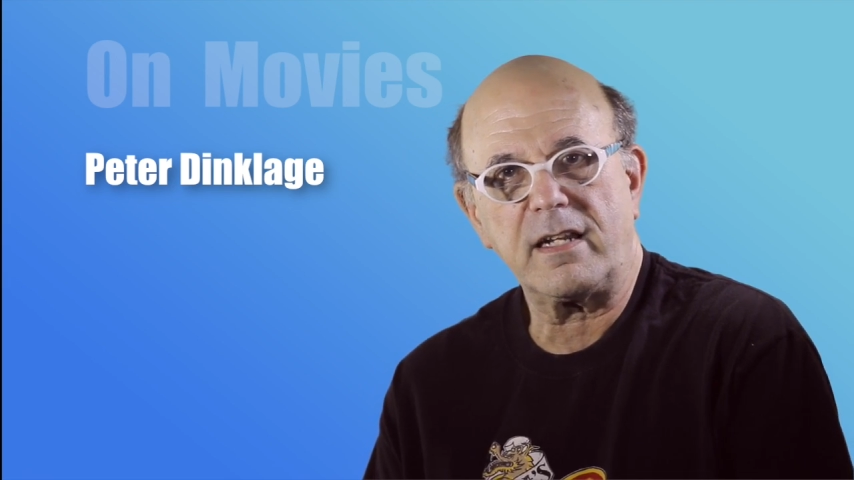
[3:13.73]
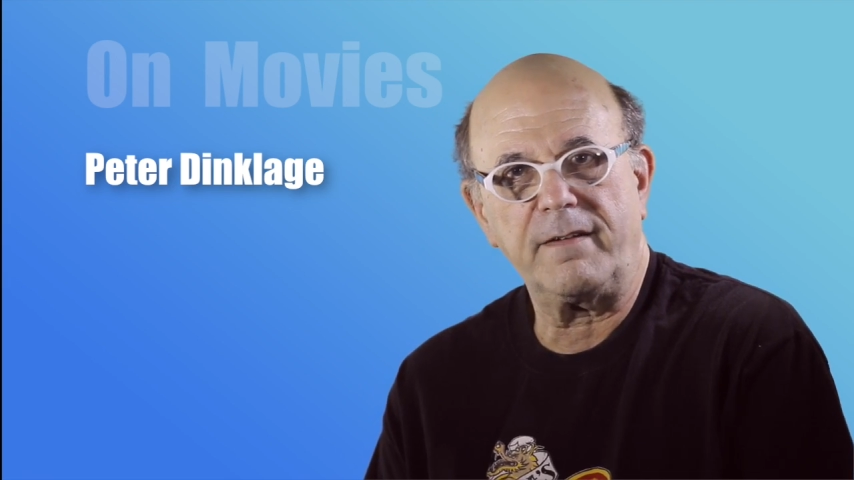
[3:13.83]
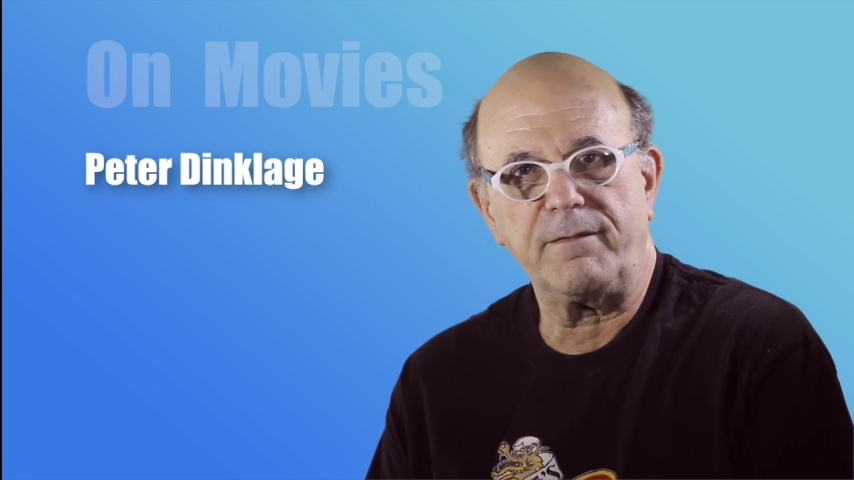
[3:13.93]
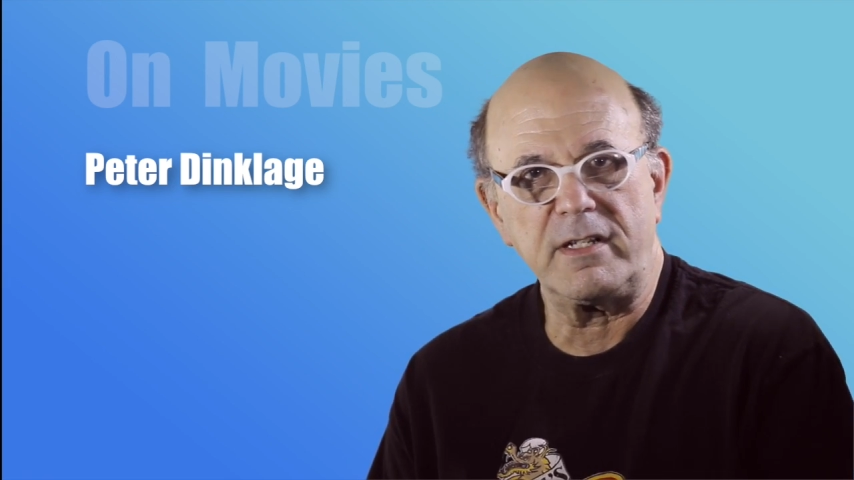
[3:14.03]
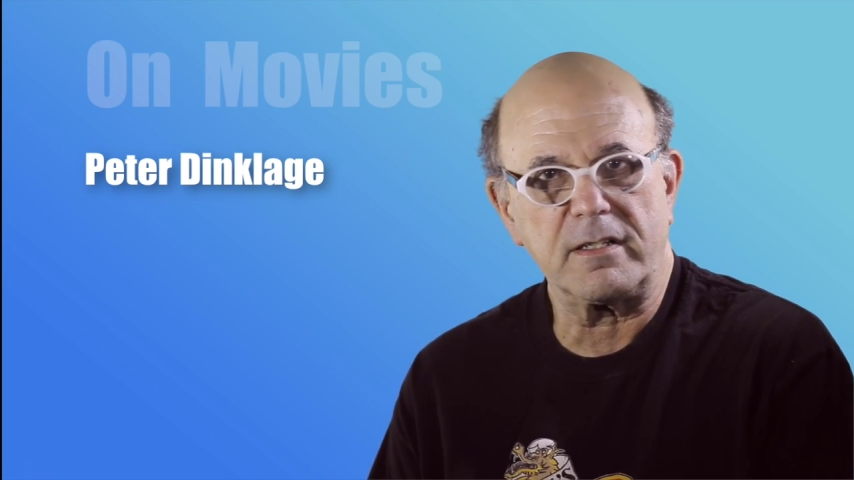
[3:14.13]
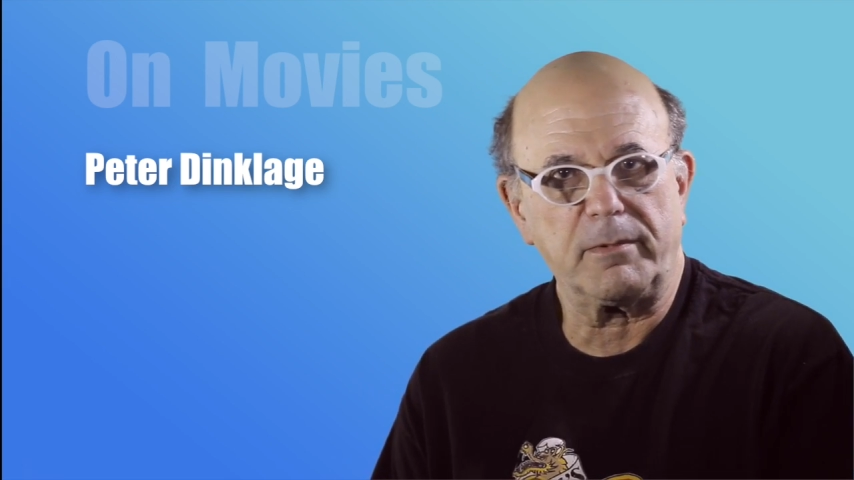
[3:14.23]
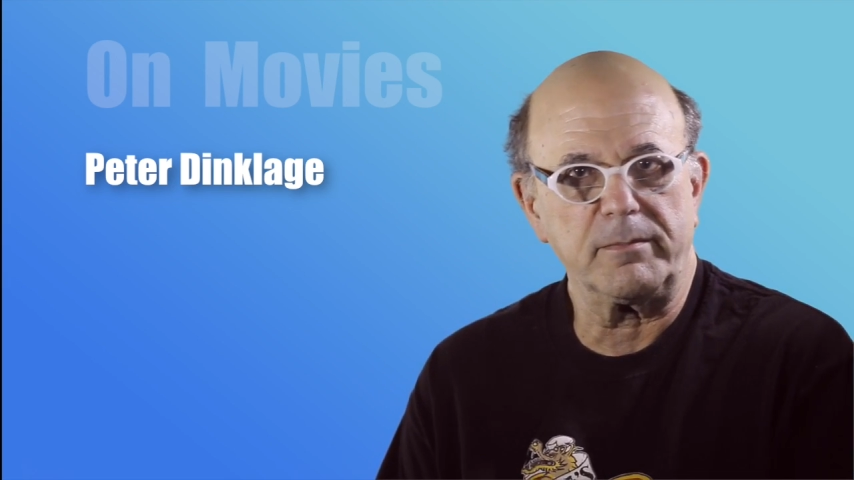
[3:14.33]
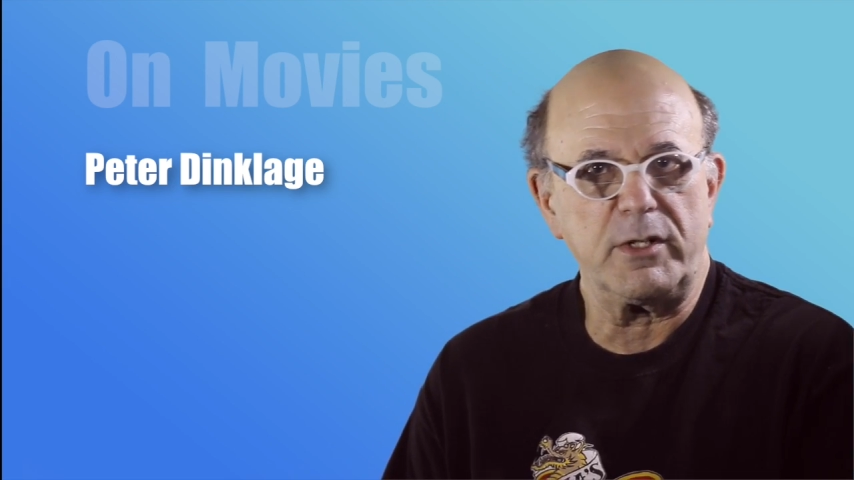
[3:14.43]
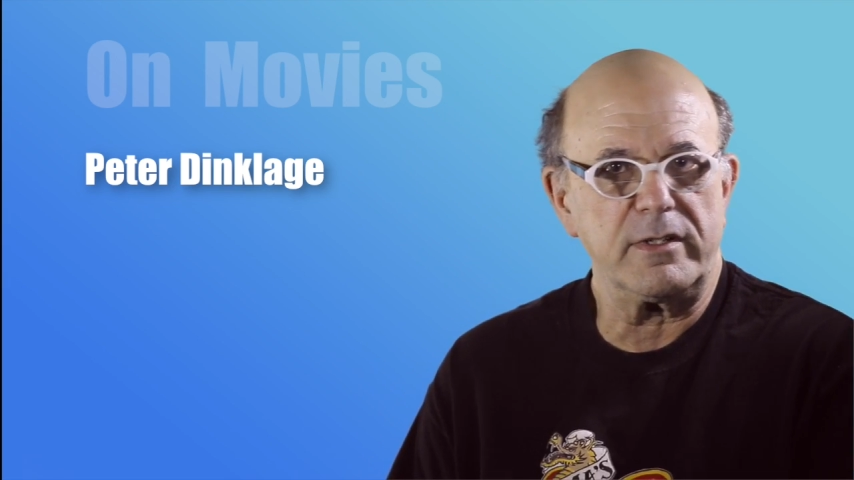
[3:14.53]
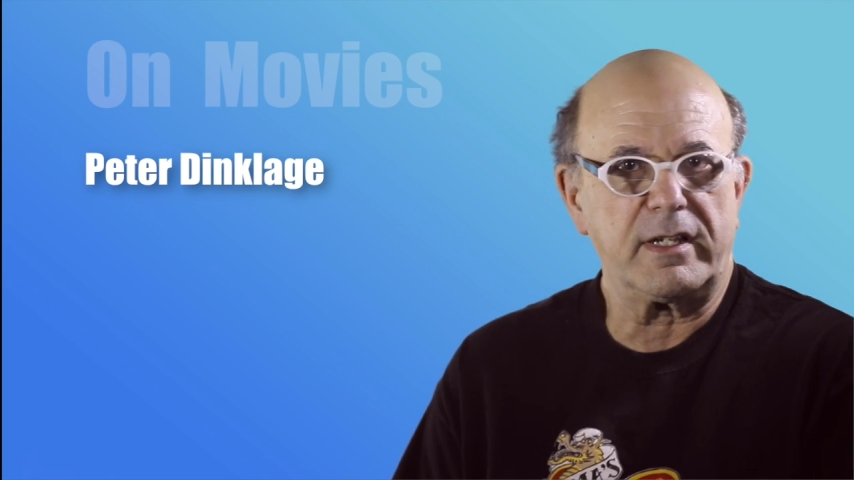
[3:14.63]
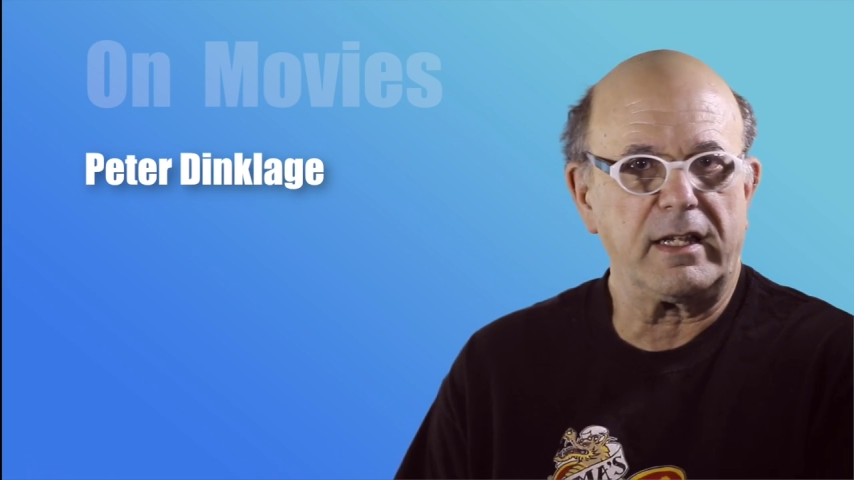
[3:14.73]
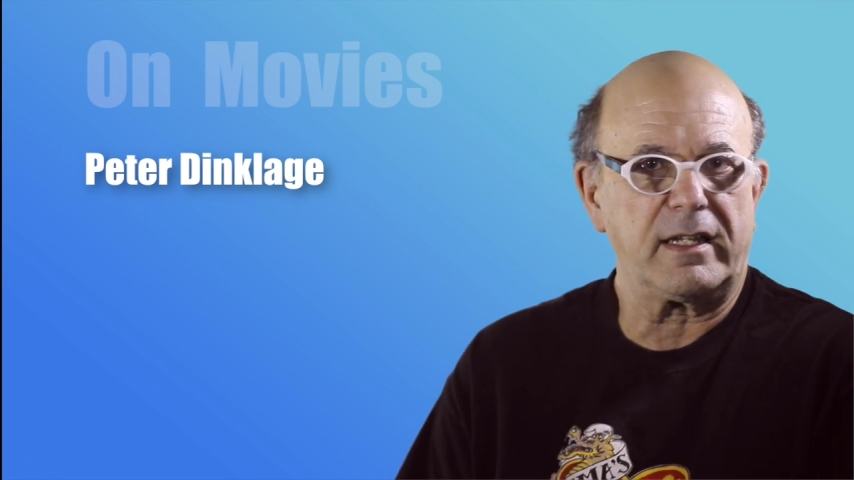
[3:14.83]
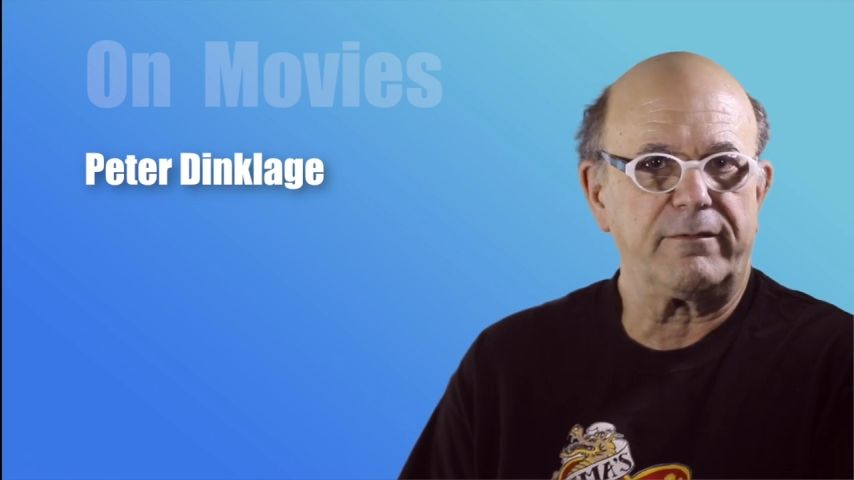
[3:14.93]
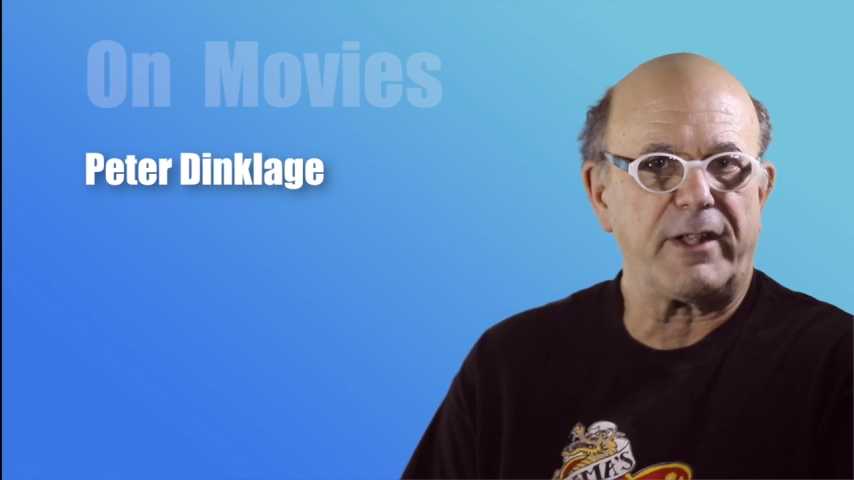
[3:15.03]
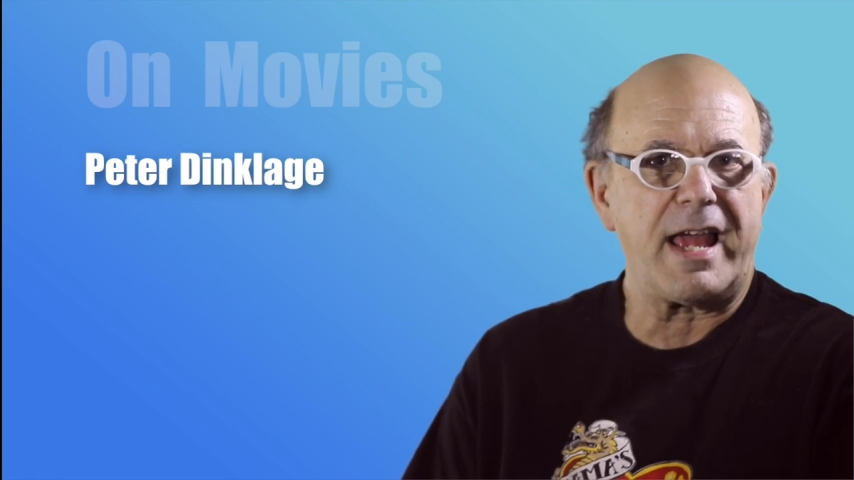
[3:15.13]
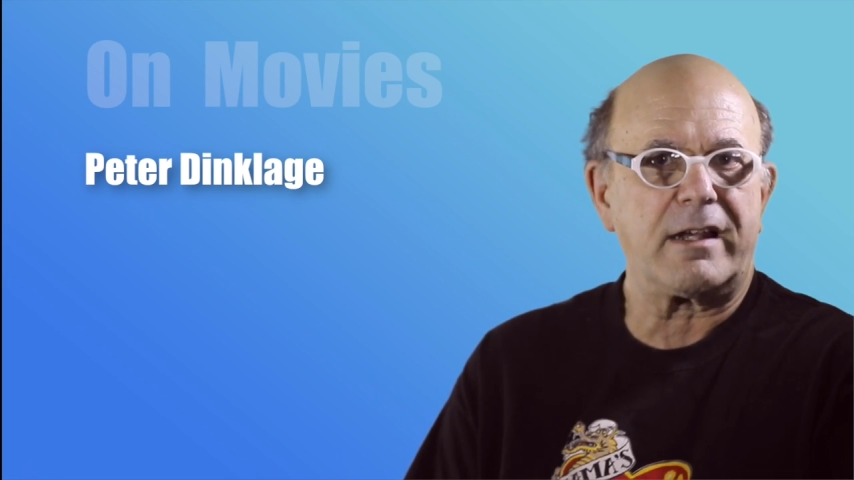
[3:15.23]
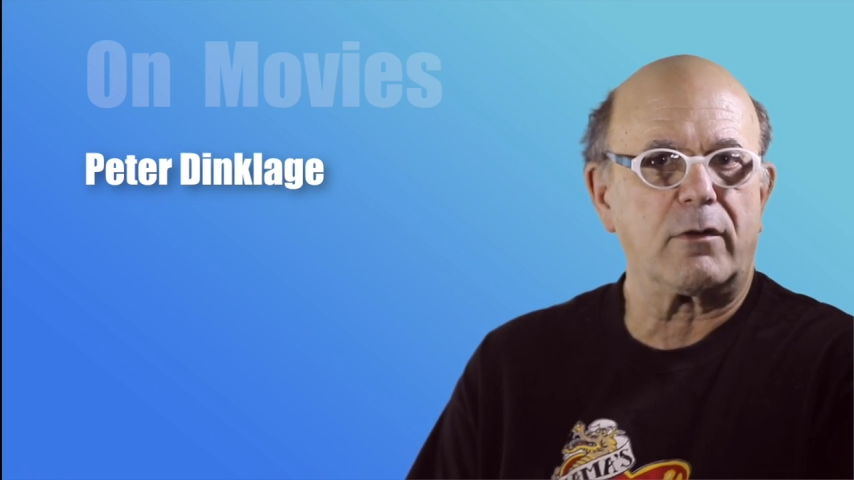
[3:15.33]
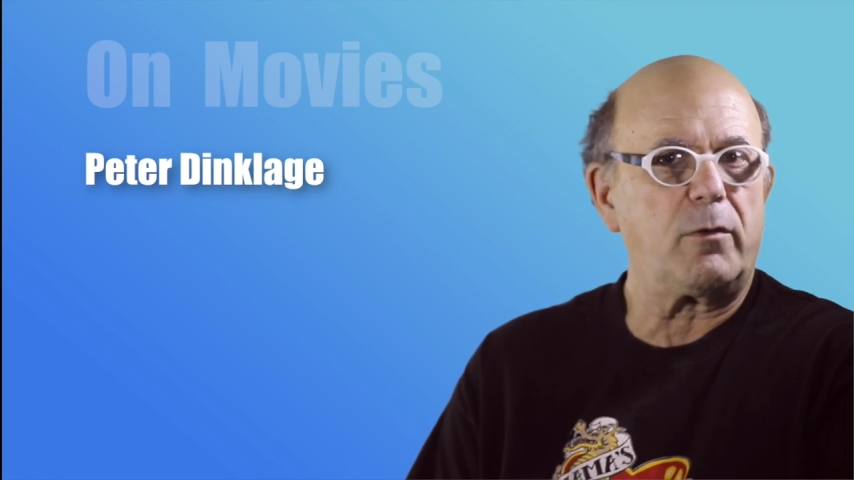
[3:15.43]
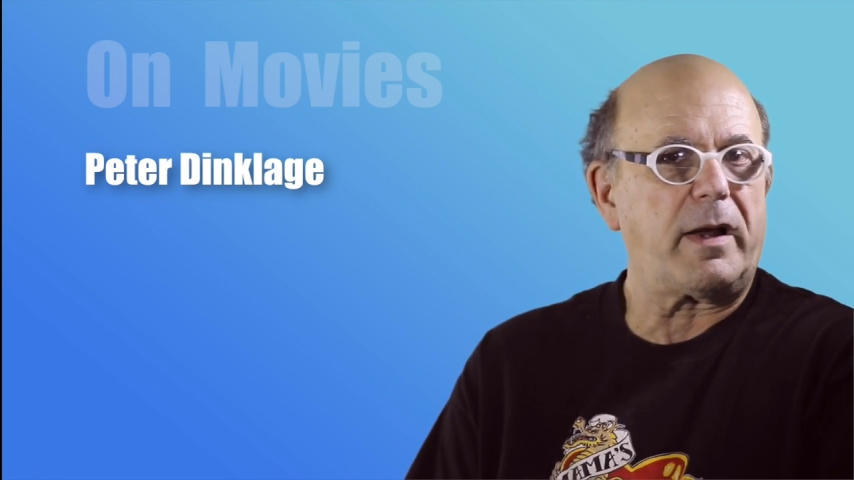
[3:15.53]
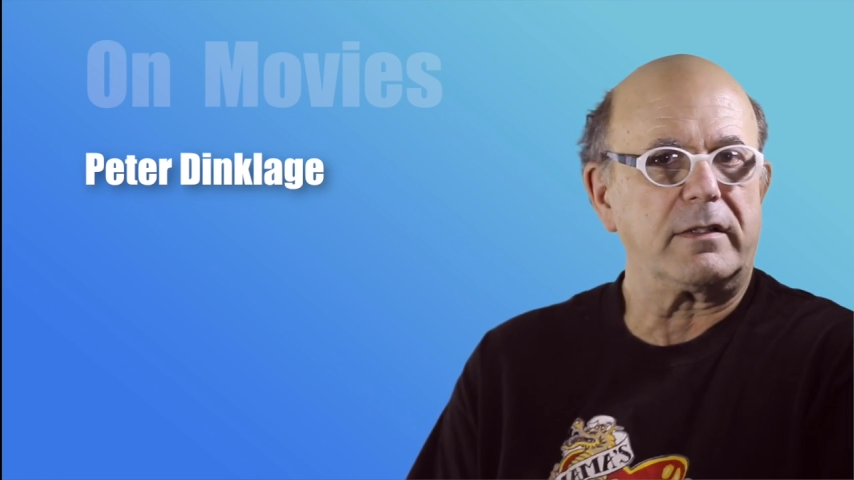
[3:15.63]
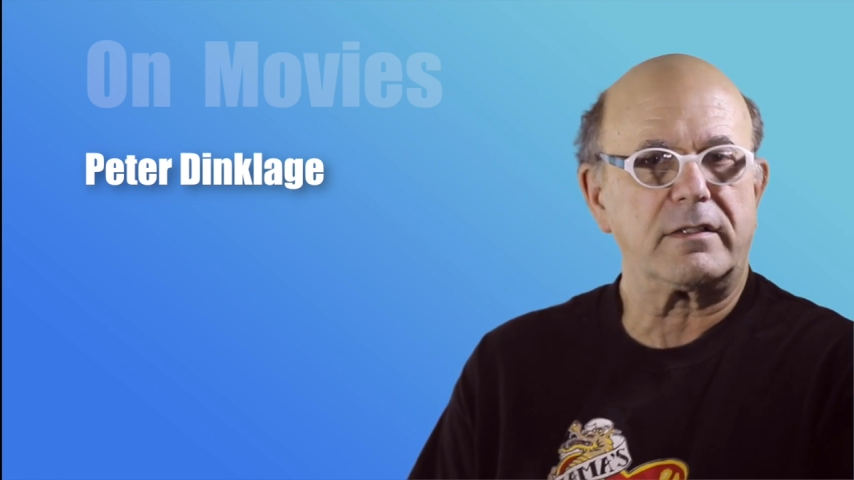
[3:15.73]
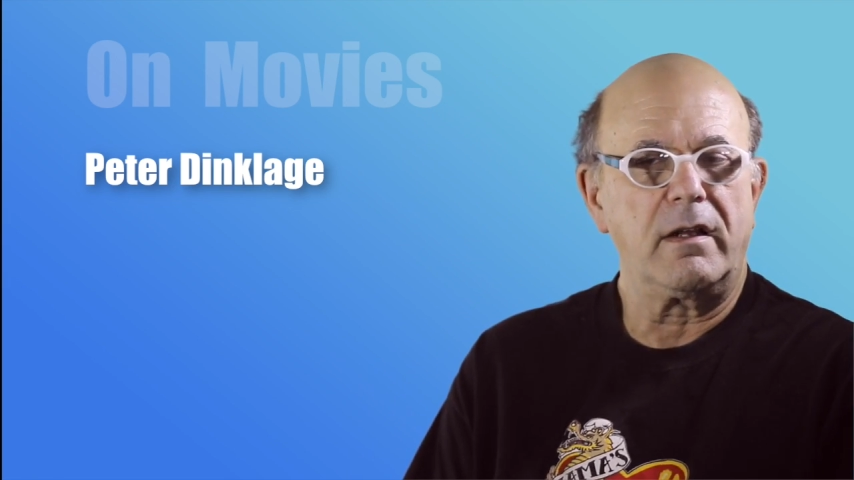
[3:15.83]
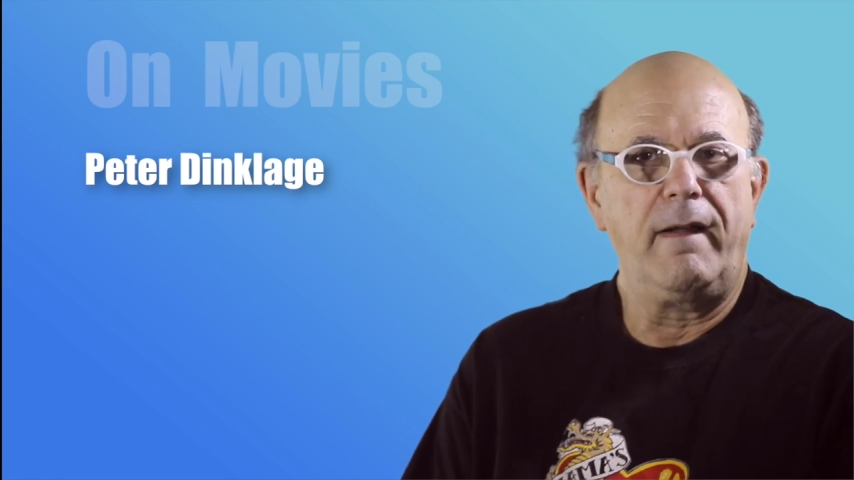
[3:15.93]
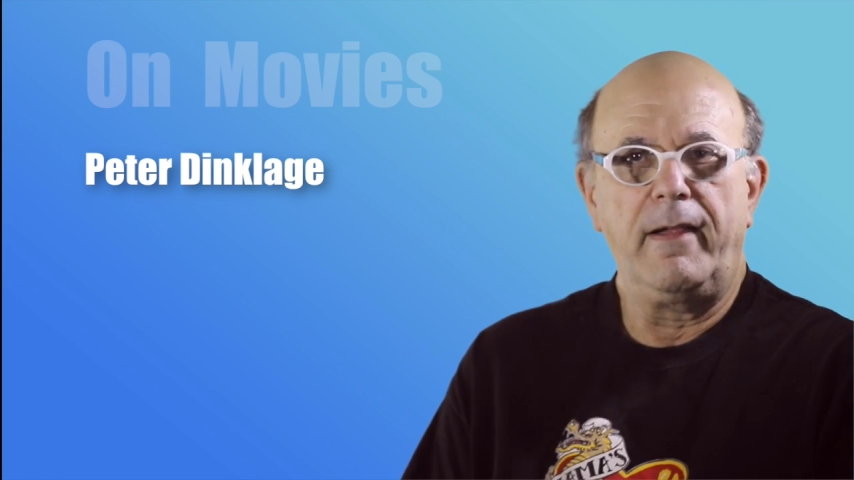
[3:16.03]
invincible, mutant-killing flying robots.